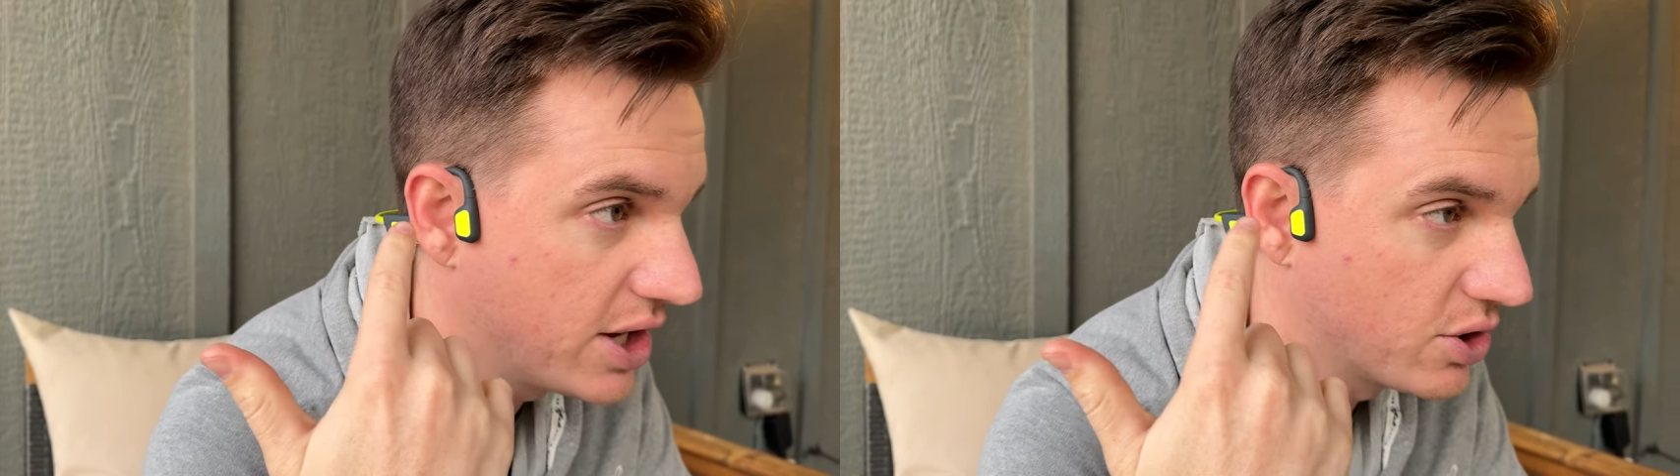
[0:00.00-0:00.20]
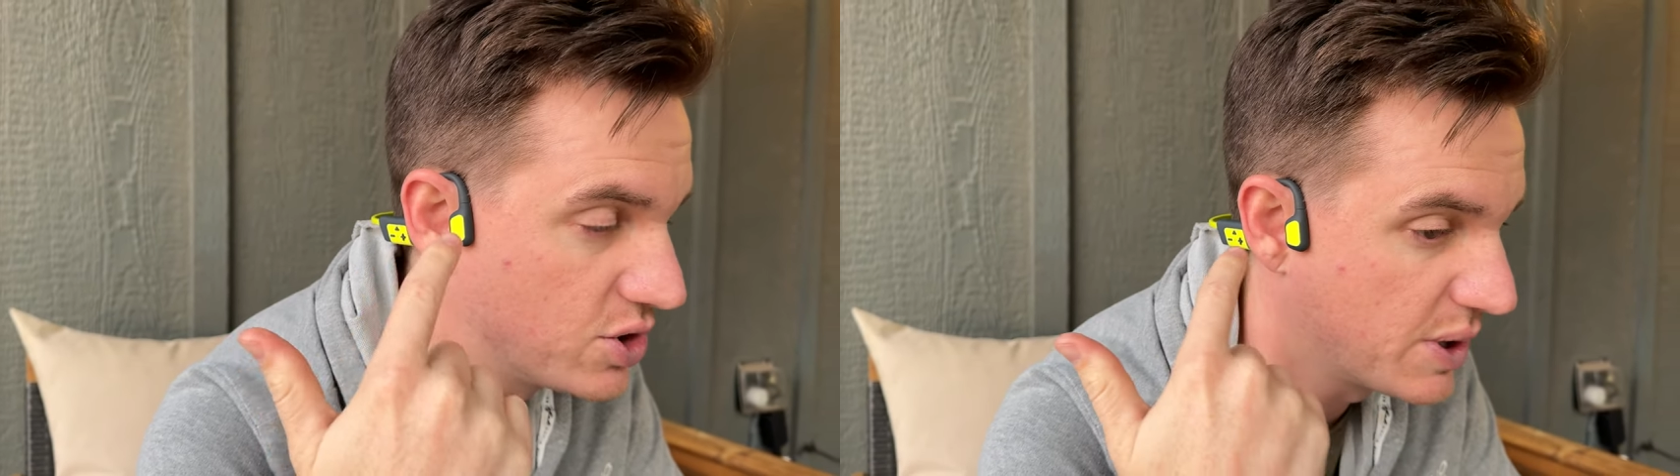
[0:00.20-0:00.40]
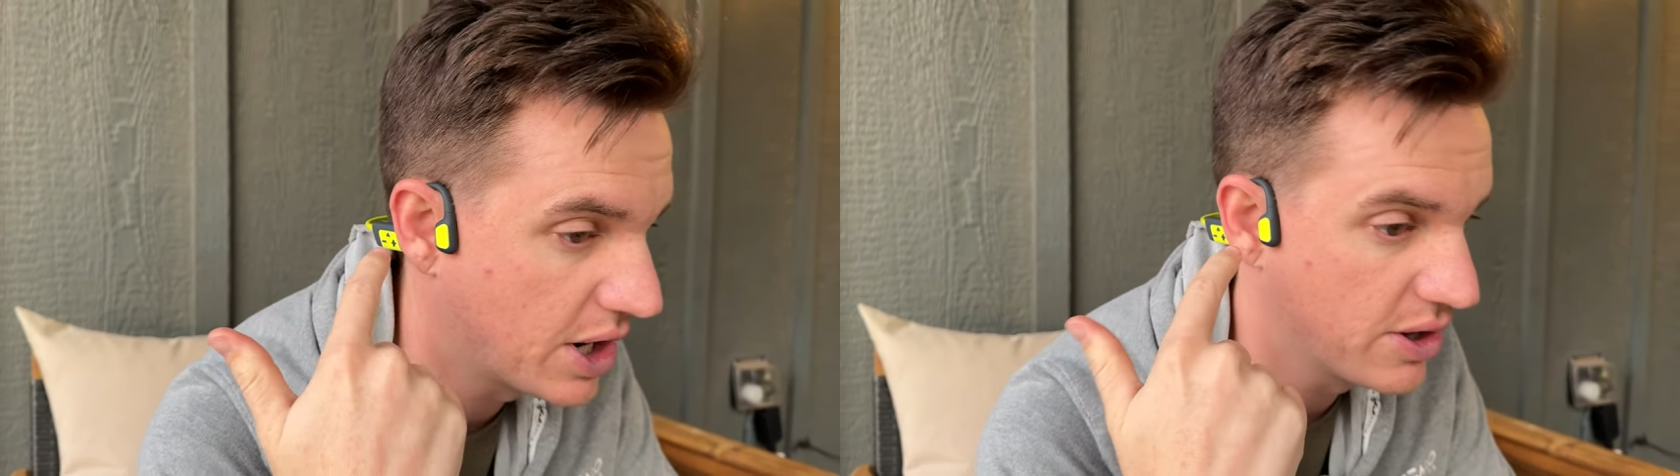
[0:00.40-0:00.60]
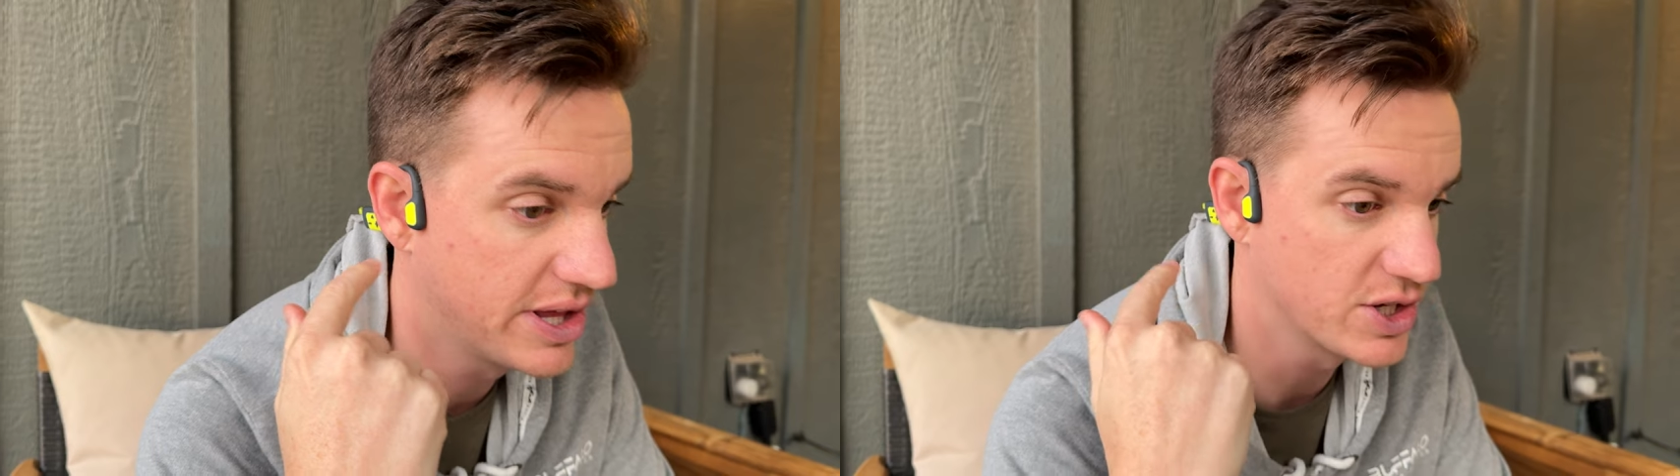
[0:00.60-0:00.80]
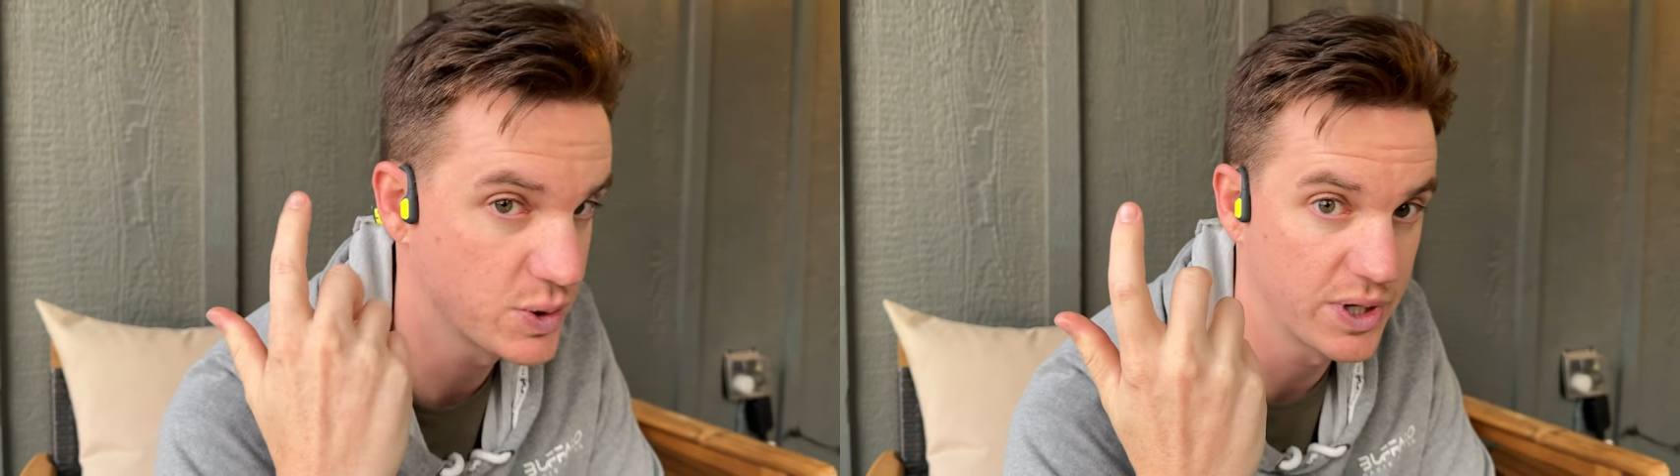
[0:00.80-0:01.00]
or doing other
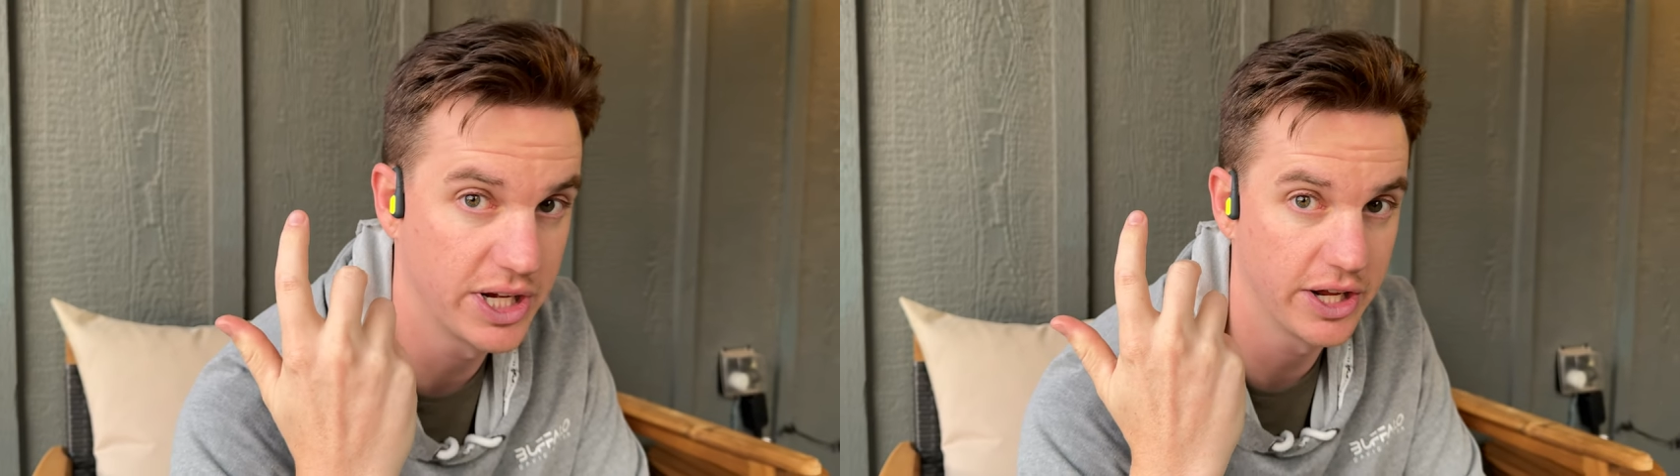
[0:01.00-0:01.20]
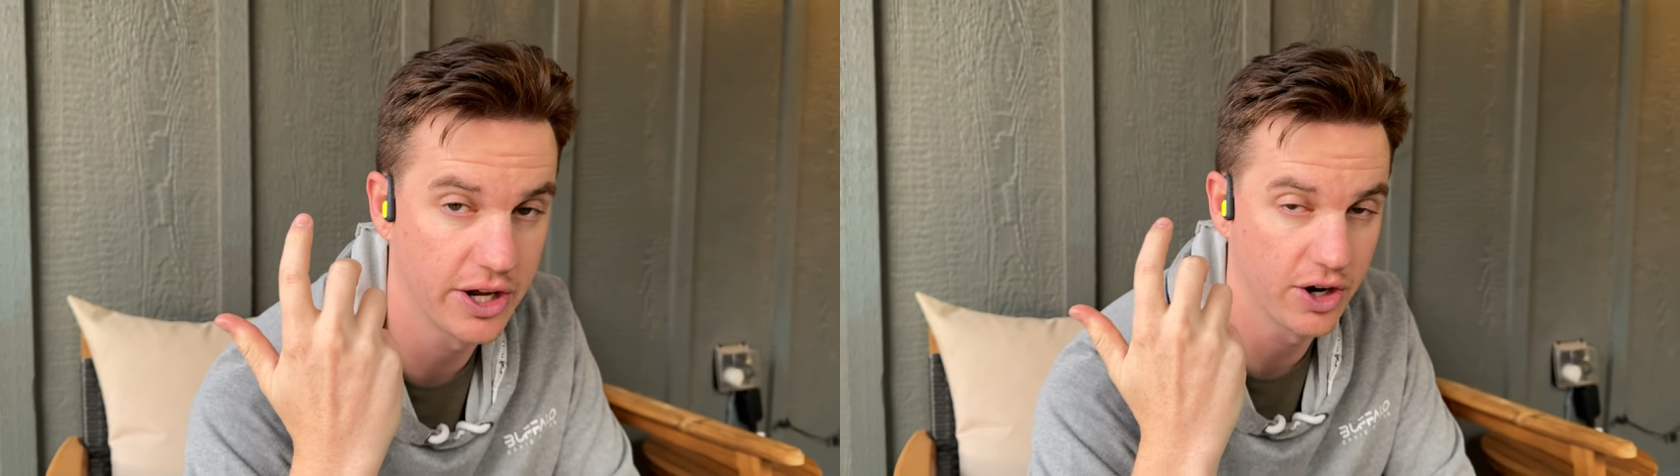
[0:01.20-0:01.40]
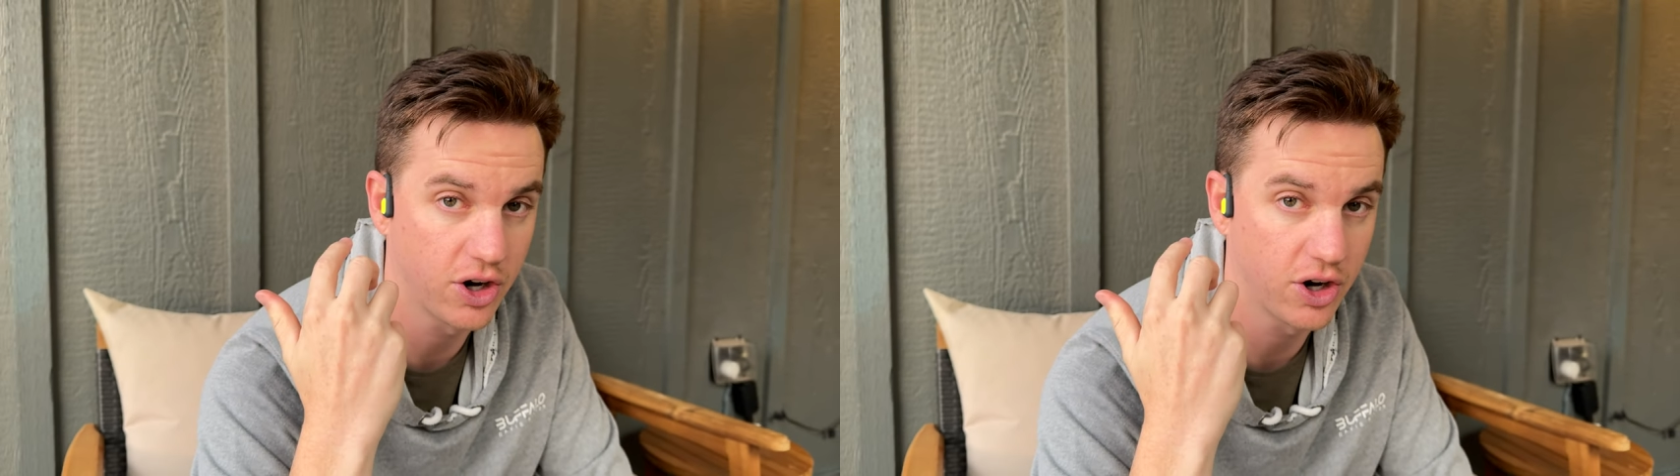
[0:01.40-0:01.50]
things where you need to hear